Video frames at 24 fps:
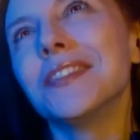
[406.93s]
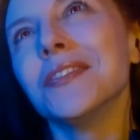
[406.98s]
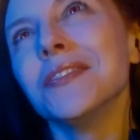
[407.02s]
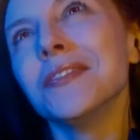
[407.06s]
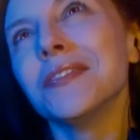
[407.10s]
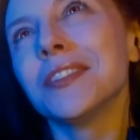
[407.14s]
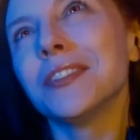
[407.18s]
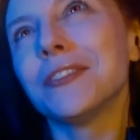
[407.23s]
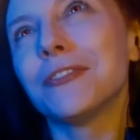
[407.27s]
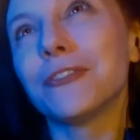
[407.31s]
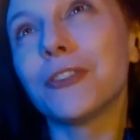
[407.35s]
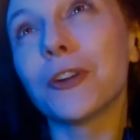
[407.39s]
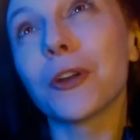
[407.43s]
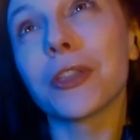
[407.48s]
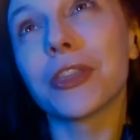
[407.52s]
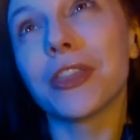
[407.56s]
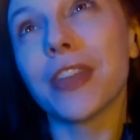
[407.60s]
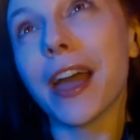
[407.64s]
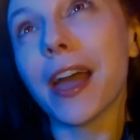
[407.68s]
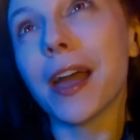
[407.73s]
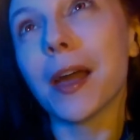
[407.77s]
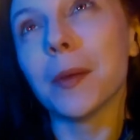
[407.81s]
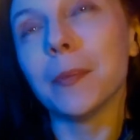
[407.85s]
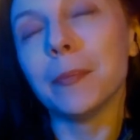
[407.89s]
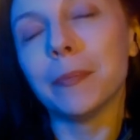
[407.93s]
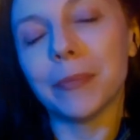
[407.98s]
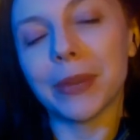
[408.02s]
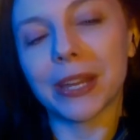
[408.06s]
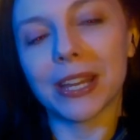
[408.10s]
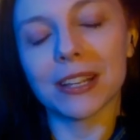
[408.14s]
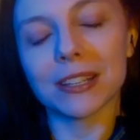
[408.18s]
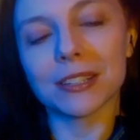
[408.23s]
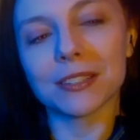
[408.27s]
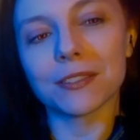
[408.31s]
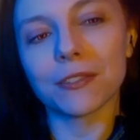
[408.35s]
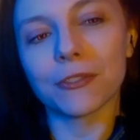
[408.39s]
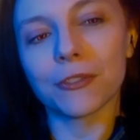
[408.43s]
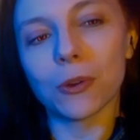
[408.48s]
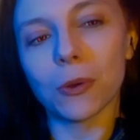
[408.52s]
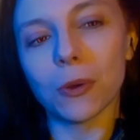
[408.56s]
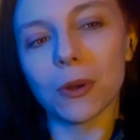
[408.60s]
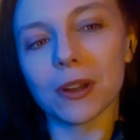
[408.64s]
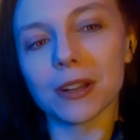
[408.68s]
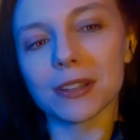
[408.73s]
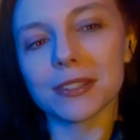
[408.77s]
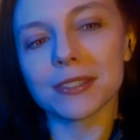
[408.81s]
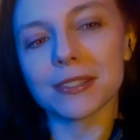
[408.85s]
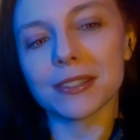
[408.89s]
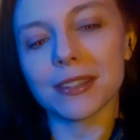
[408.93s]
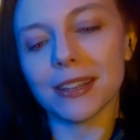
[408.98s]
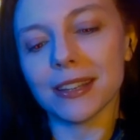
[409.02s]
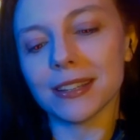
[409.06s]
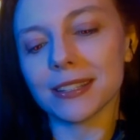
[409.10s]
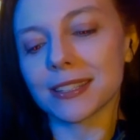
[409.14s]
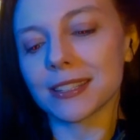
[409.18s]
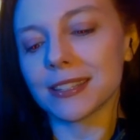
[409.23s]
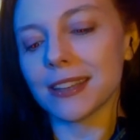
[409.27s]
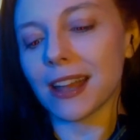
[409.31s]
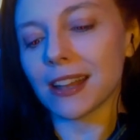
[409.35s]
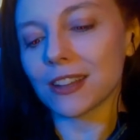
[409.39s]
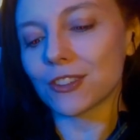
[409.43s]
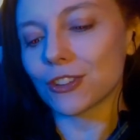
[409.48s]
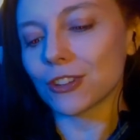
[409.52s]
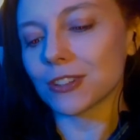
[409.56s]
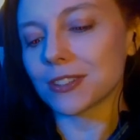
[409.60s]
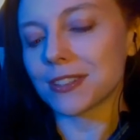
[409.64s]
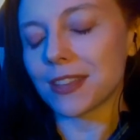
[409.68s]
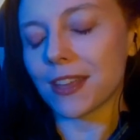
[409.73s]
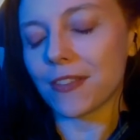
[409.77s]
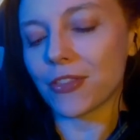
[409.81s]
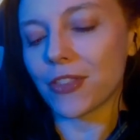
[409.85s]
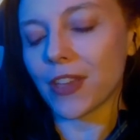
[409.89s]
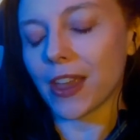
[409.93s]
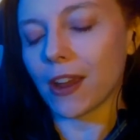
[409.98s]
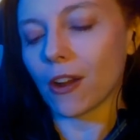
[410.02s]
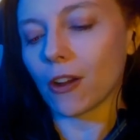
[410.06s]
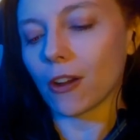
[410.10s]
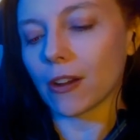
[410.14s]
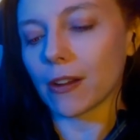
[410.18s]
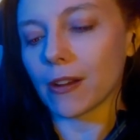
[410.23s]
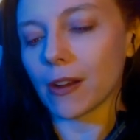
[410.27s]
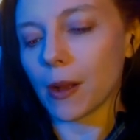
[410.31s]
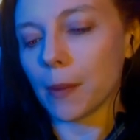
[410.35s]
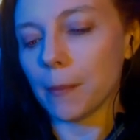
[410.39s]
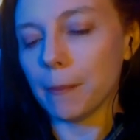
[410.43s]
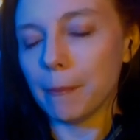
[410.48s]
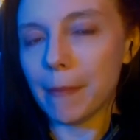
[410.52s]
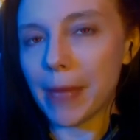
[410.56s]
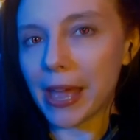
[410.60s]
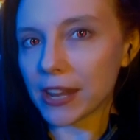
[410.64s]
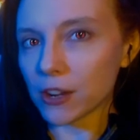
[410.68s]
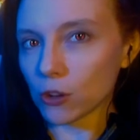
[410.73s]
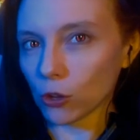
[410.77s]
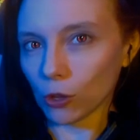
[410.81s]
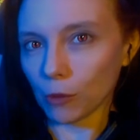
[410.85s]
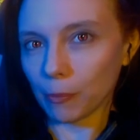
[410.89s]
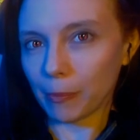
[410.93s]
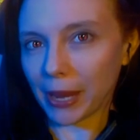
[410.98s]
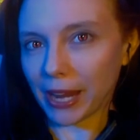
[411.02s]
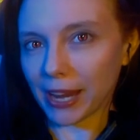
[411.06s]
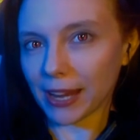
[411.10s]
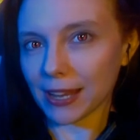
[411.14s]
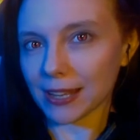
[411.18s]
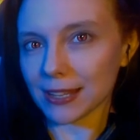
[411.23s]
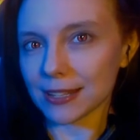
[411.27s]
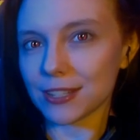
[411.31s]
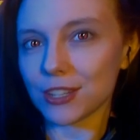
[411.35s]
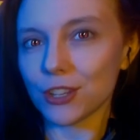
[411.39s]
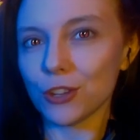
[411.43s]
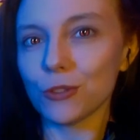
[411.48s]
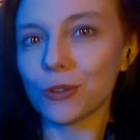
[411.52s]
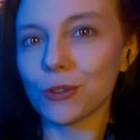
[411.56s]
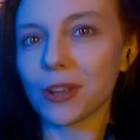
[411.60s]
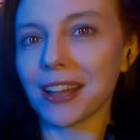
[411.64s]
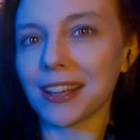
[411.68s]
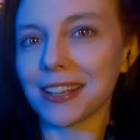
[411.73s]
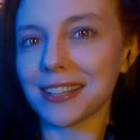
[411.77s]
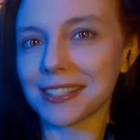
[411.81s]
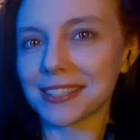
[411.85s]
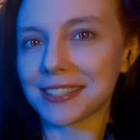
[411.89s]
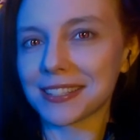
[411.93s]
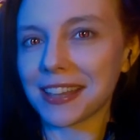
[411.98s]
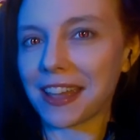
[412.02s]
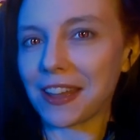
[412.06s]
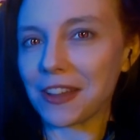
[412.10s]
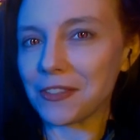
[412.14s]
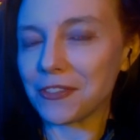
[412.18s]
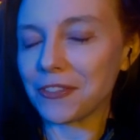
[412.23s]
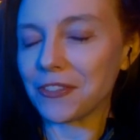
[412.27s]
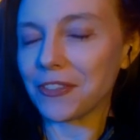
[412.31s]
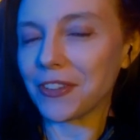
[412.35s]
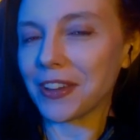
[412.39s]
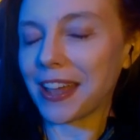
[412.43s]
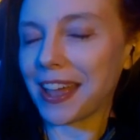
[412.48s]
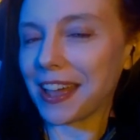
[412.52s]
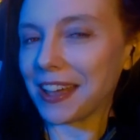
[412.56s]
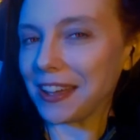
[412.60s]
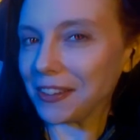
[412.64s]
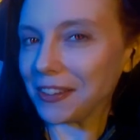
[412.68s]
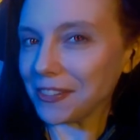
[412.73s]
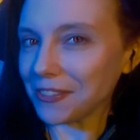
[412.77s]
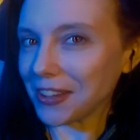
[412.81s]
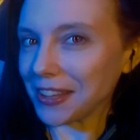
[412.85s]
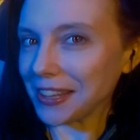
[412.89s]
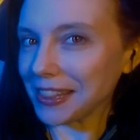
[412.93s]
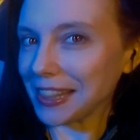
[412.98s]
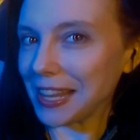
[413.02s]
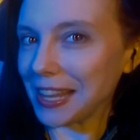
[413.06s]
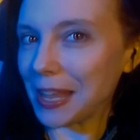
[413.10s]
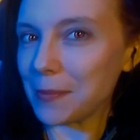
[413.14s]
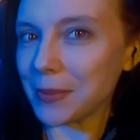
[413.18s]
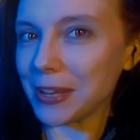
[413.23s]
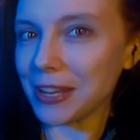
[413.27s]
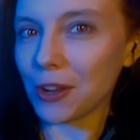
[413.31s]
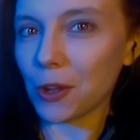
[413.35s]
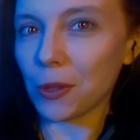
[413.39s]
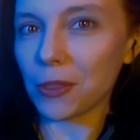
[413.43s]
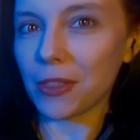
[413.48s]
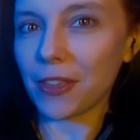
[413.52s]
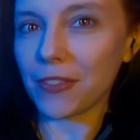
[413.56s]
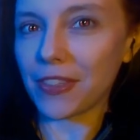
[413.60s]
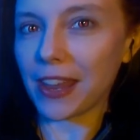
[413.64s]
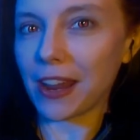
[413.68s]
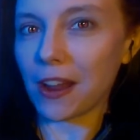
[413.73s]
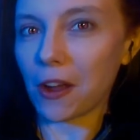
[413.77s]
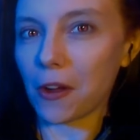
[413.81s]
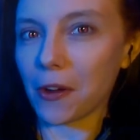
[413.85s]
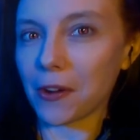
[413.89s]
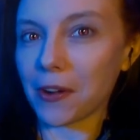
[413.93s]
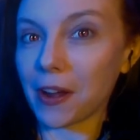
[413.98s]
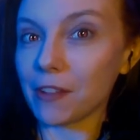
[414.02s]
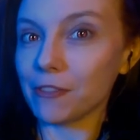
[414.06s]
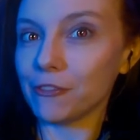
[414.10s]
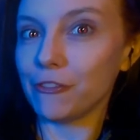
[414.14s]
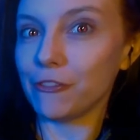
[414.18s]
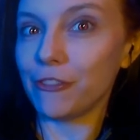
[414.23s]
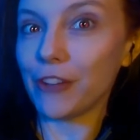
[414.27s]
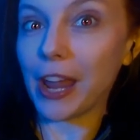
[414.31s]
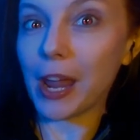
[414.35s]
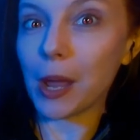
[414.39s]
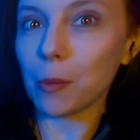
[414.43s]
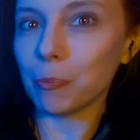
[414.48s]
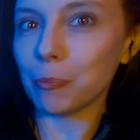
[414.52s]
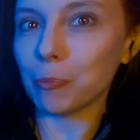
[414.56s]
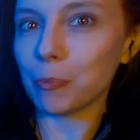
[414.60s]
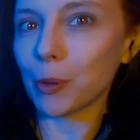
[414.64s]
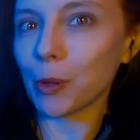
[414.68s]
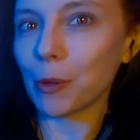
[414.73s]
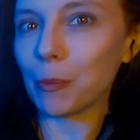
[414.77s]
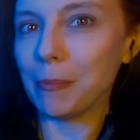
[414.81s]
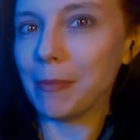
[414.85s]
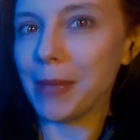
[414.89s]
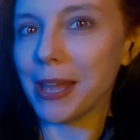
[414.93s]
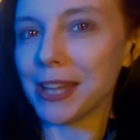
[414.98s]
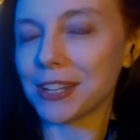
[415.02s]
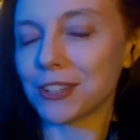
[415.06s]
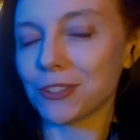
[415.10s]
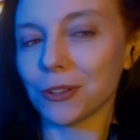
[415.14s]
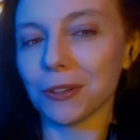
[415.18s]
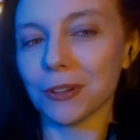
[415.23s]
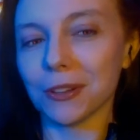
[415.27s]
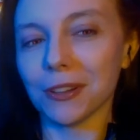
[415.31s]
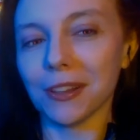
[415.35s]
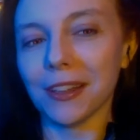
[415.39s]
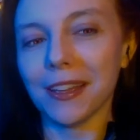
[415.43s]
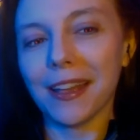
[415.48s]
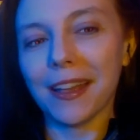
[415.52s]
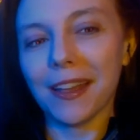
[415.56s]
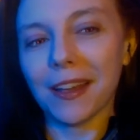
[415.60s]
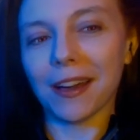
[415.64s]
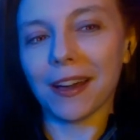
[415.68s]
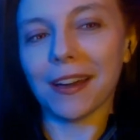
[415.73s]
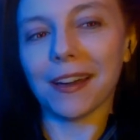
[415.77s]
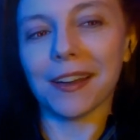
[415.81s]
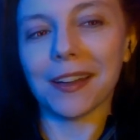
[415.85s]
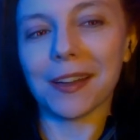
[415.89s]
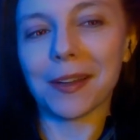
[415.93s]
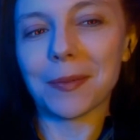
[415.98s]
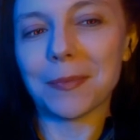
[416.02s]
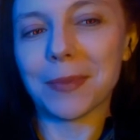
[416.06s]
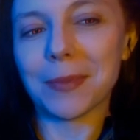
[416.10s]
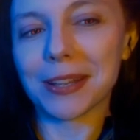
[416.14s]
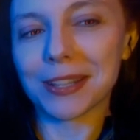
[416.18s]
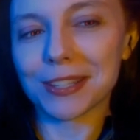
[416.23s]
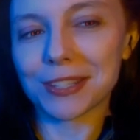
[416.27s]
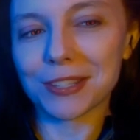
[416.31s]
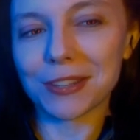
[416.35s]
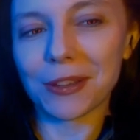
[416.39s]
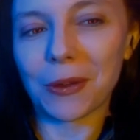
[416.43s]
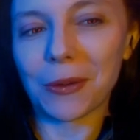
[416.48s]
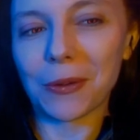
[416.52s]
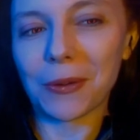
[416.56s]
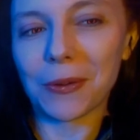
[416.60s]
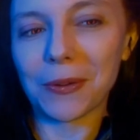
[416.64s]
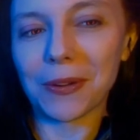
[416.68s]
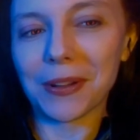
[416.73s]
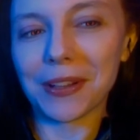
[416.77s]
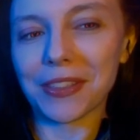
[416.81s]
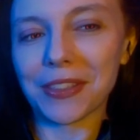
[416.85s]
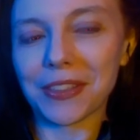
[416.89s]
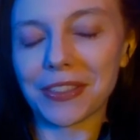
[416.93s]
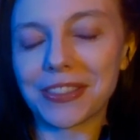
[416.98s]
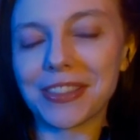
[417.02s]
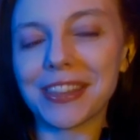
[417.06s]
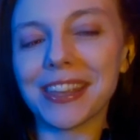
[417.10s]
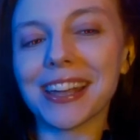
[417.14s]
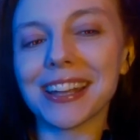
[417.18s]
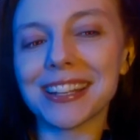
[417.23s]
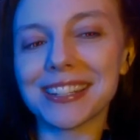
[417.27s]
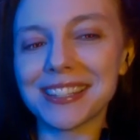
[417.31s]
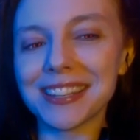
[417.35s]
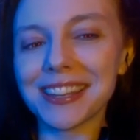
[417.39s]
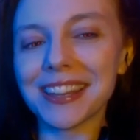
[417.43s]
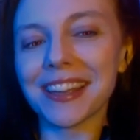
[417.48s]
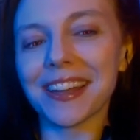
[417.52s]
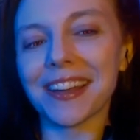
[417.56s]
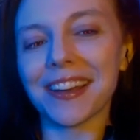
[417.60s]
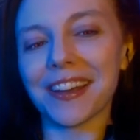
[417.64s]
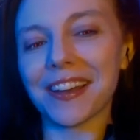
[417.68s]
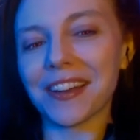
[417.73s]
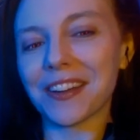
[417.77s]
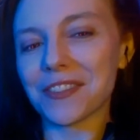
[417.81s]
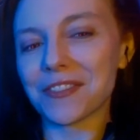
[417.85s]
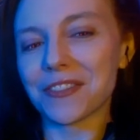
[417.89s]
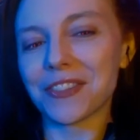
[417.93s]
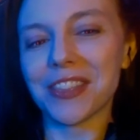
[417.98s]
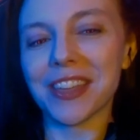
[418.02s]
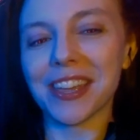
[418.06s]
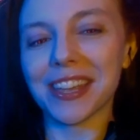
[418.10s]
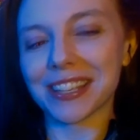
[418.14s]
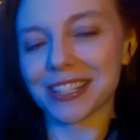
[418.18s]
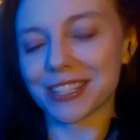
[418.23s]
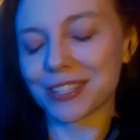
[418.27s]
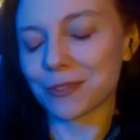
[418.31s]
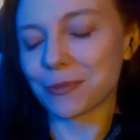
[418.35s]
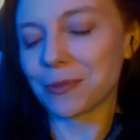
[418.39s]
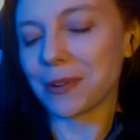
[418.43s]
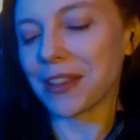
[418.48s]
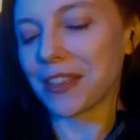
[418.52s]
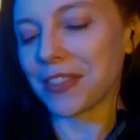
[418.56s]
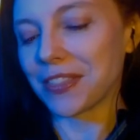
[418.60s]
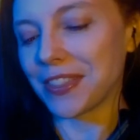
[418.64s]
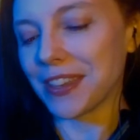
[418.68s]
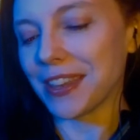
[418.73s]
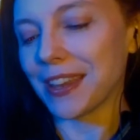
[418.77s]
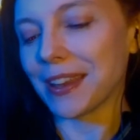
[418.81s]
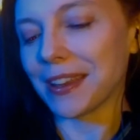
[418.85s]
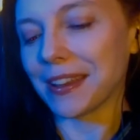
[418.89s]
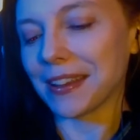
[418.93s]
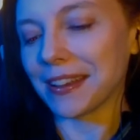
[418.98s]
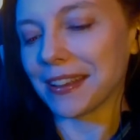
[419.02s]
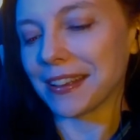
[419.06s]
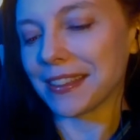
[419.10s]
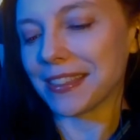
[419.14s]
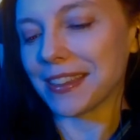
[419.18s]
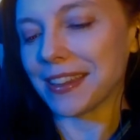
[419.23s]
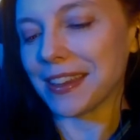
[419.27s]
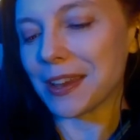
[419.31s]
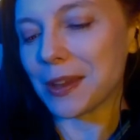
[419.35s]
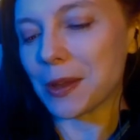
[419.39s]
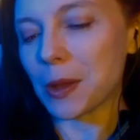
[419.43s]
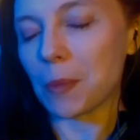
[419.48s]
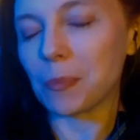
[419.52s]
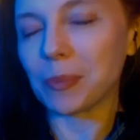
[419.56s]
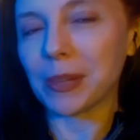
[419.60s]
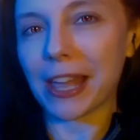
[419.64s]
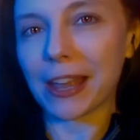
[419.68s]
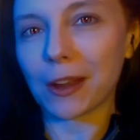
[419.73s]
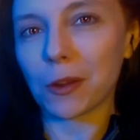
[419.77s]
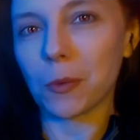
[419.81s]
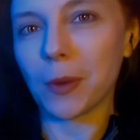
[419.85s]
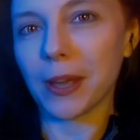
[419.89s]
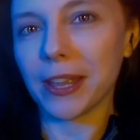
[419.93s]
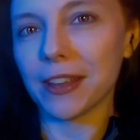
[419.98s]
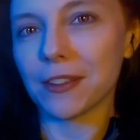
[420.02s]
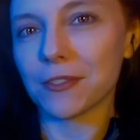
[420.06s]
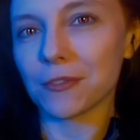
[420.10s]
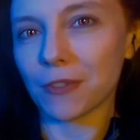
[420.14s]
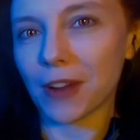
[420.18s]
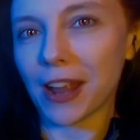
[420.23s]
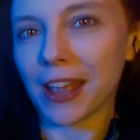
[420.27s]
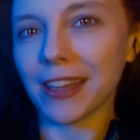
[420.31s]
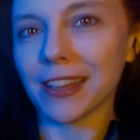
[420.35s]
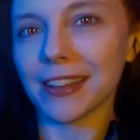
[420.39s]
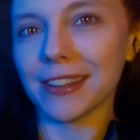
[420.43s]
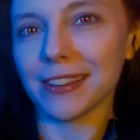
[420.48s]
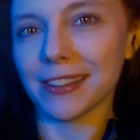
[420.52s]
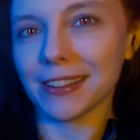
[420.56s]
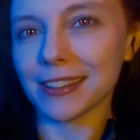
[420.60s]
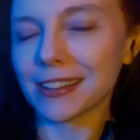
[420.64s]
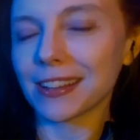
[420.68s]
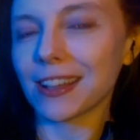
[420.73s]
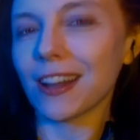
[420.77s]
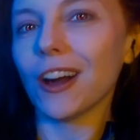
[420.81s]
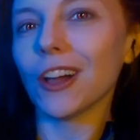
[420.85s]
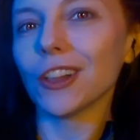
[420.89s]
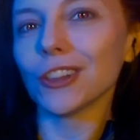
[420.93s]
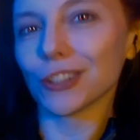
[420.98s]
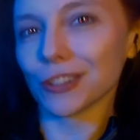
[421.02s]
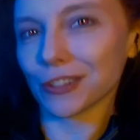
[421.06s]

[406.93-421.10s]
for them, because of course it's not just that they are a metal band. You guys have let me know that they are vamp metal. So the idea of this with the black, white, and red color